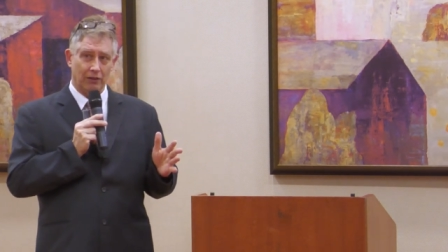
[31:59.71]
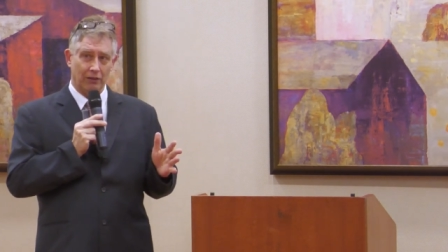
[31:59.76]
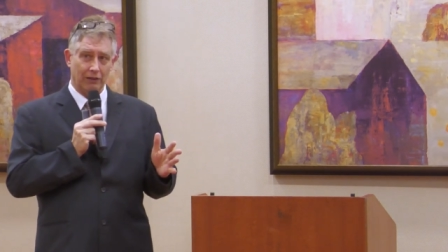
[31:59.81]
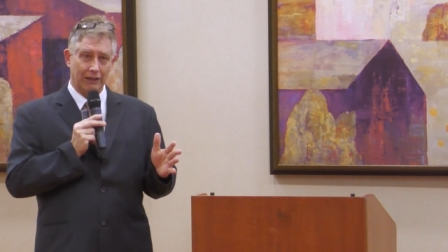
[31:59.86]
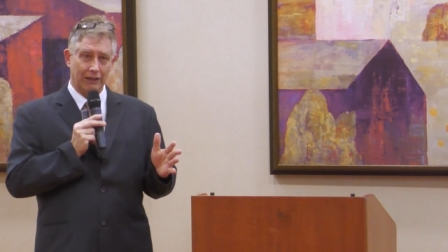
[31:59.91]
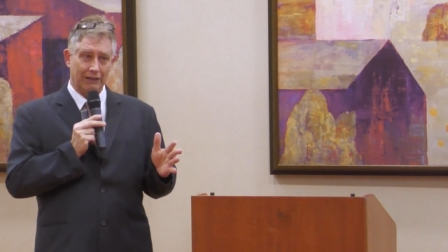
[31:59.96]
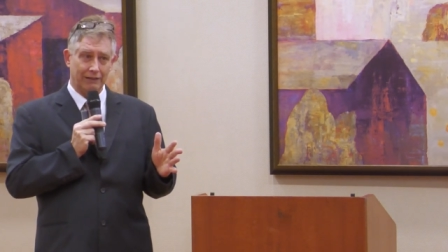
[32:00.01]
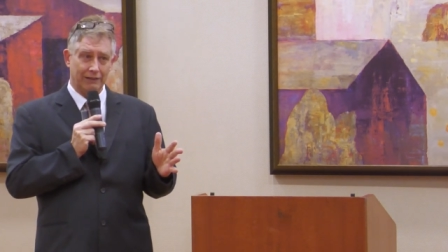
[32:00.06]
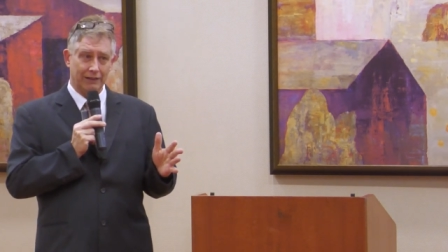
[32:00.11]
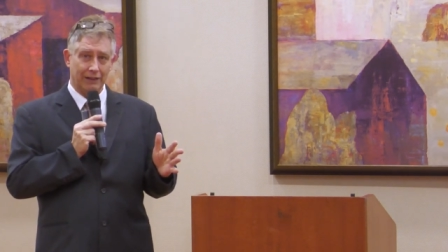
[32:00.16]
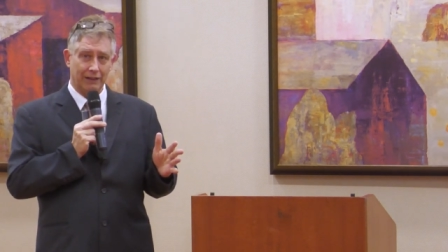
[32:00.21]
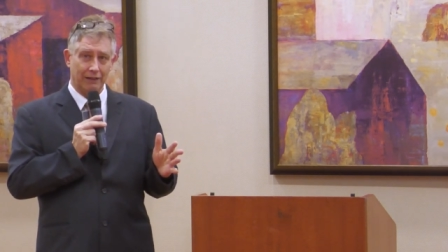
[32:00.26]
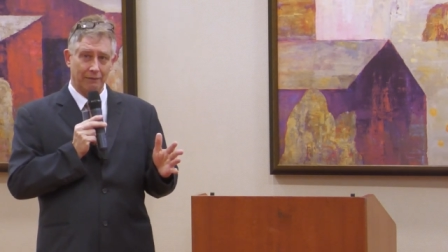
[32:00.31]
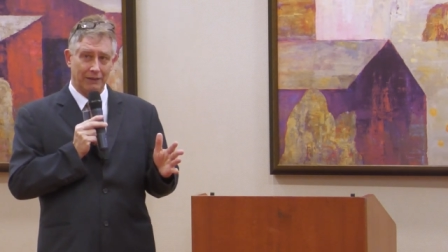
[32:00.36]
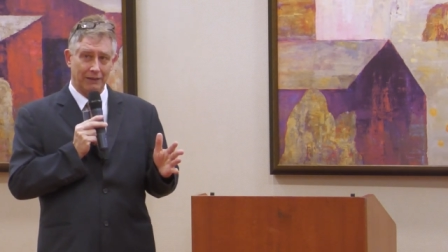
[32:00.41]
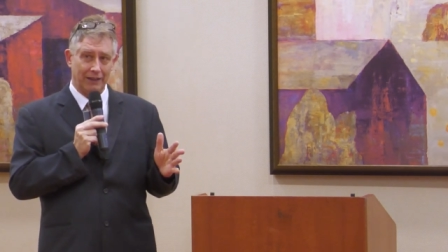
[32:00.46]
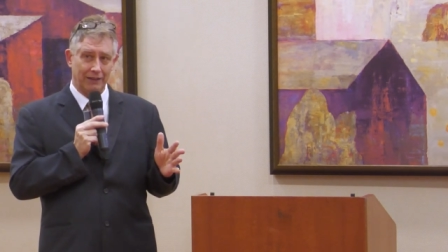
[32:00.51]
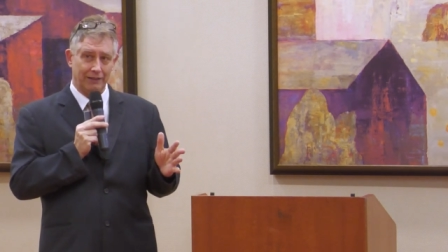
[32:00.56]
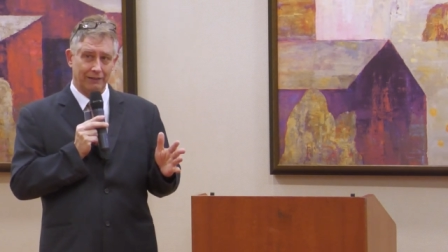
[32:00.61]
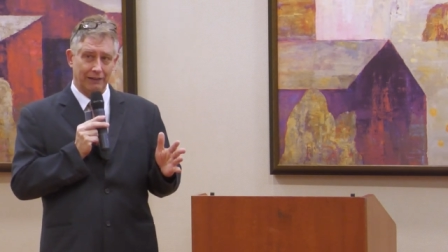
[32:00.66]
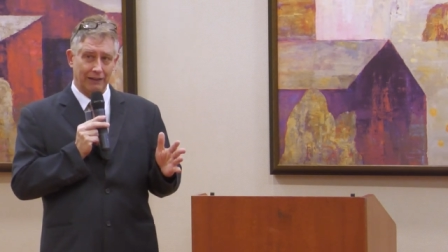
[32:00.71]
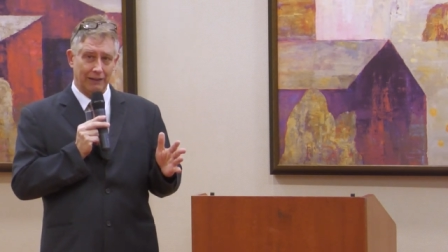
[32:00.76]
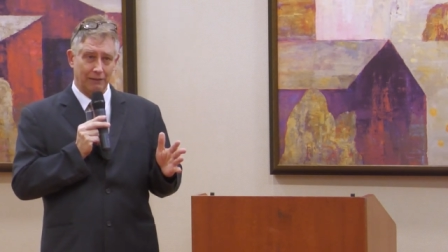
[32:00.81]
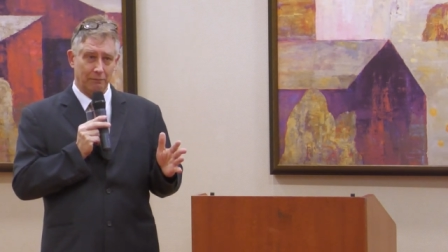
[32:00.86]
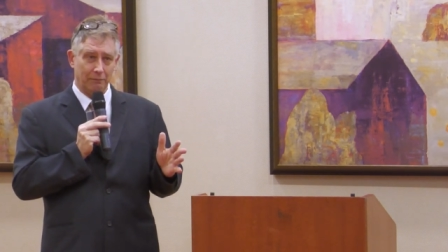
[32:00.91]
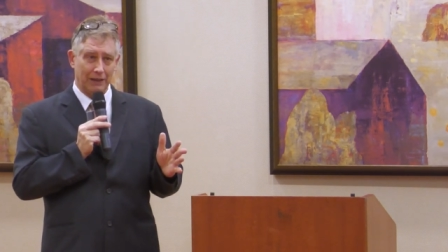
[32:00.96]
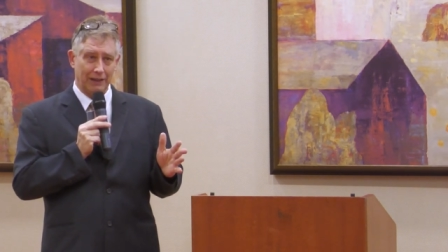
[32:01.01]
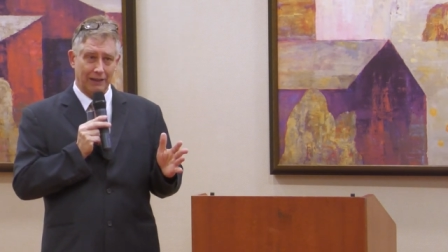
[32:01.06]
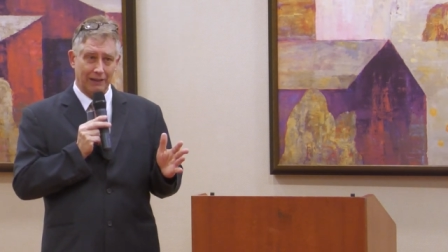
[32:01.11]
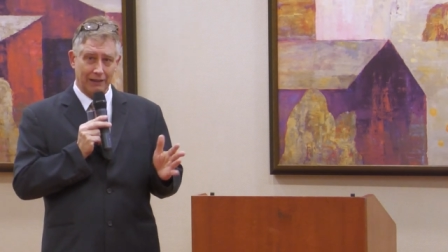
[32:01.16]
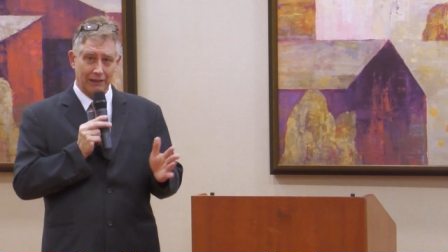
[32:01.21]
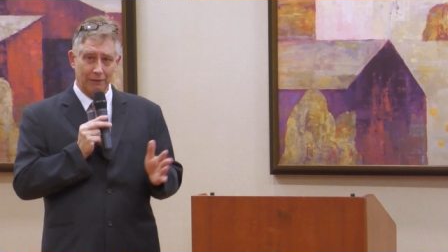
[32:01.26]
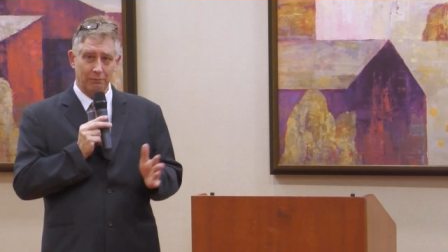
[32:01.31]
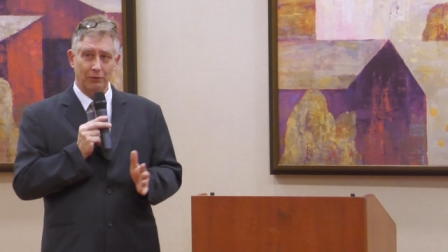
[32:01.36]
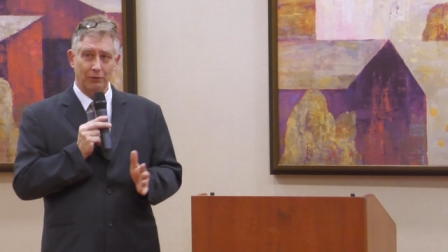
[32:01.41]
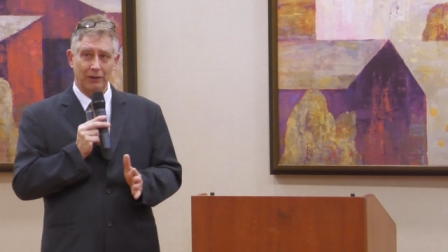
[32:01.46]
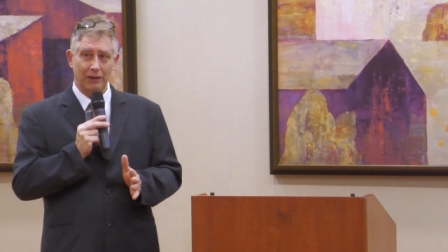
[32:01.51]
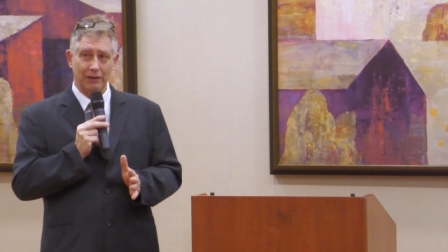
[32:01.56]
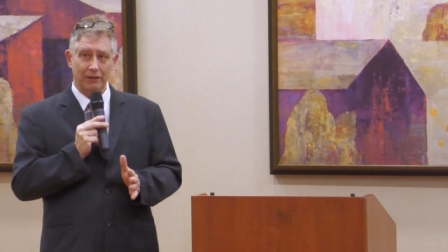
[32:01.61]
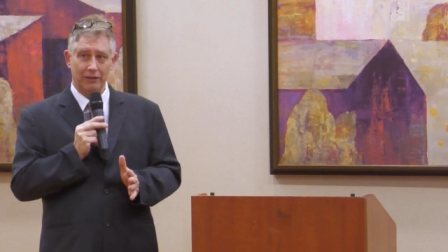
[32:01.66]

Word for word: are allowed to come in, and by a couple of